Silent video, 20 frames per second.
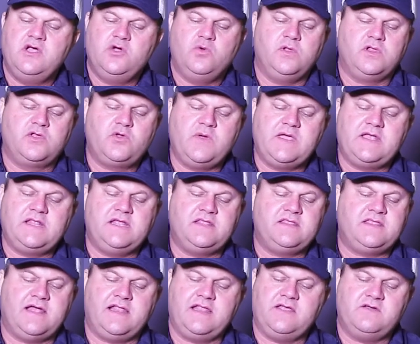will quickly
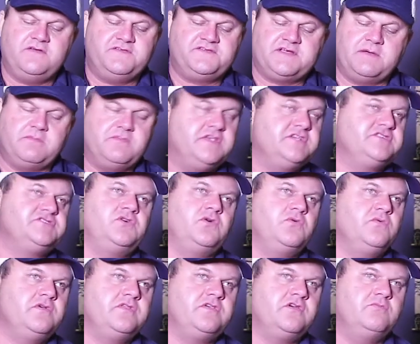tell you if something's
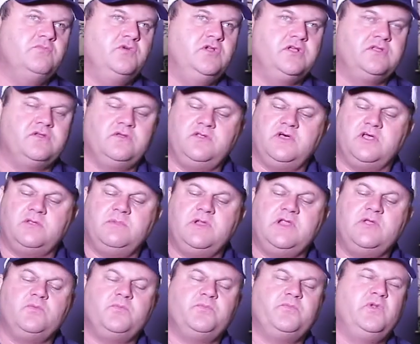wrong with your bullet or not, but
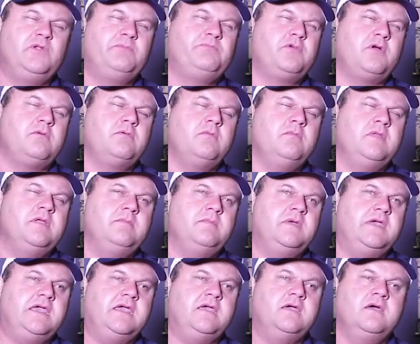it will probably
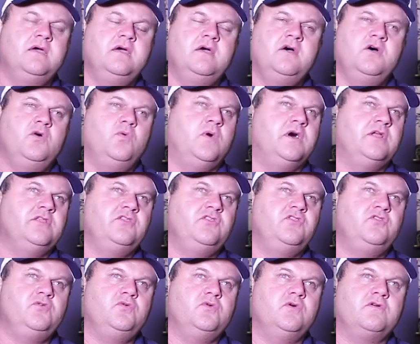be
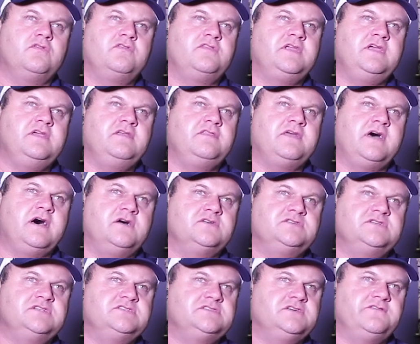1, 2, or 3
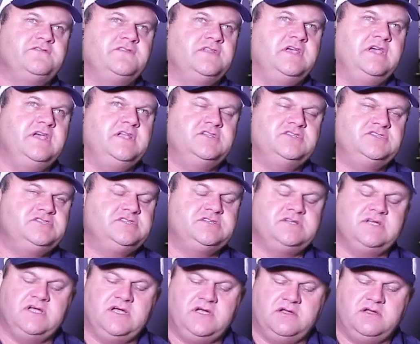thousandths of an inch